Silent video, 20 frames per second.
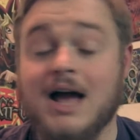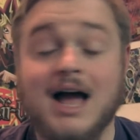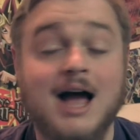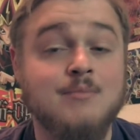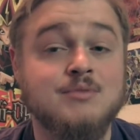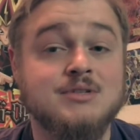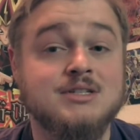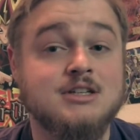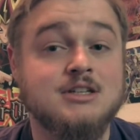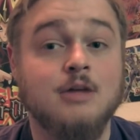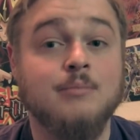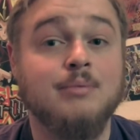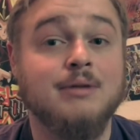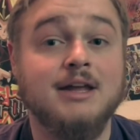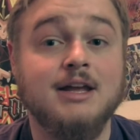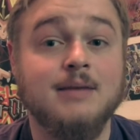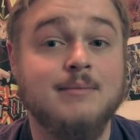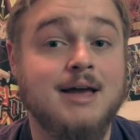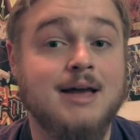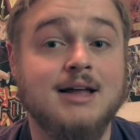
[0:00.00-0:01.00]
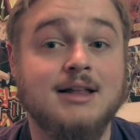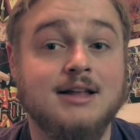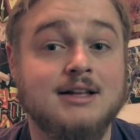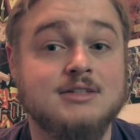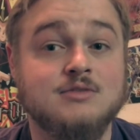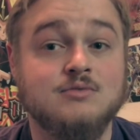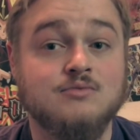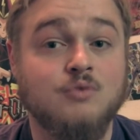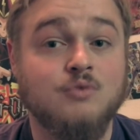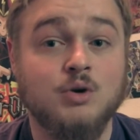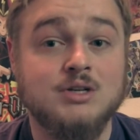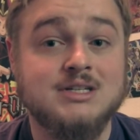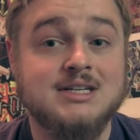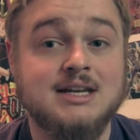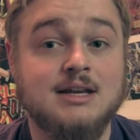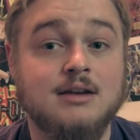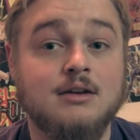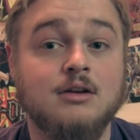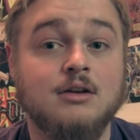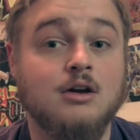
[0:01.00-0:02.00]
I'm still playing back like it's
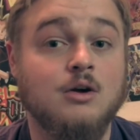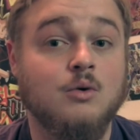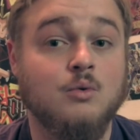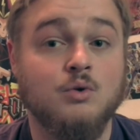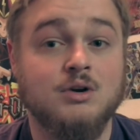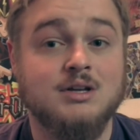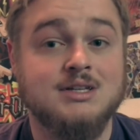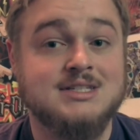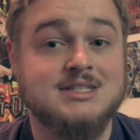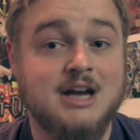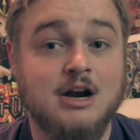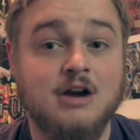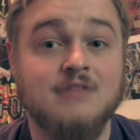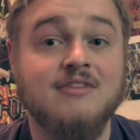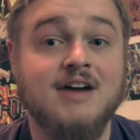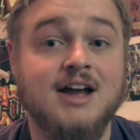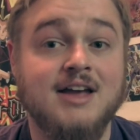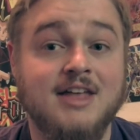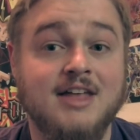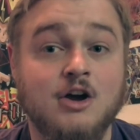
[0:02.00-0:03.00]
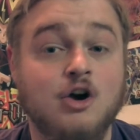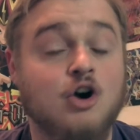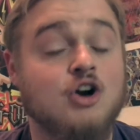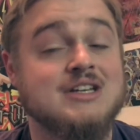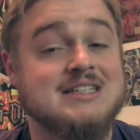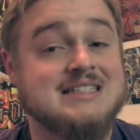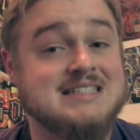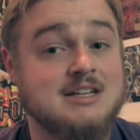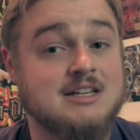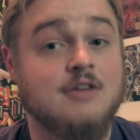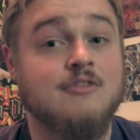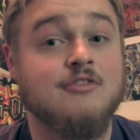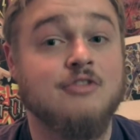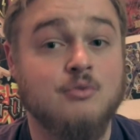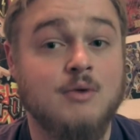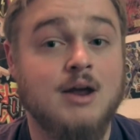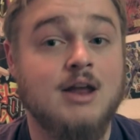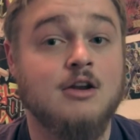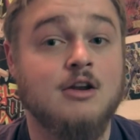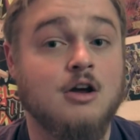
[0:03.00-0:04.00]
14, where it's terrifying. That card is still a
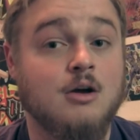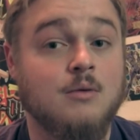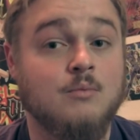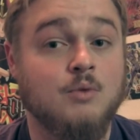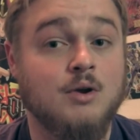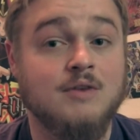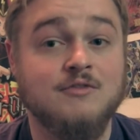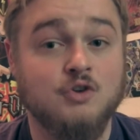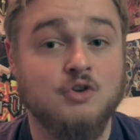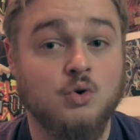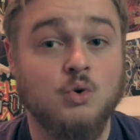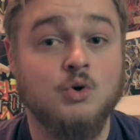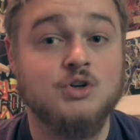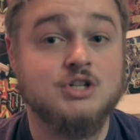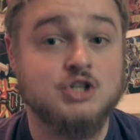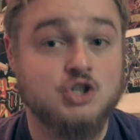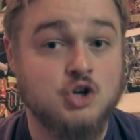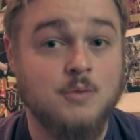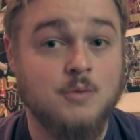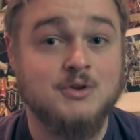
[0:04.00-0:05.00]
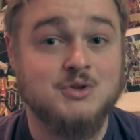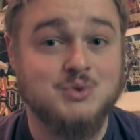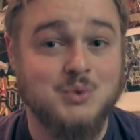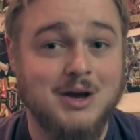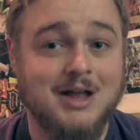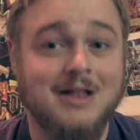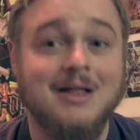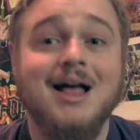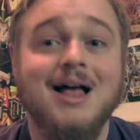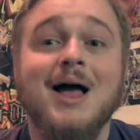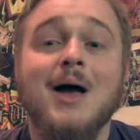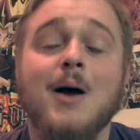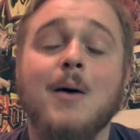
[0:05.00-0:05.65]
threat. I'm waiting for Gores to show up as well.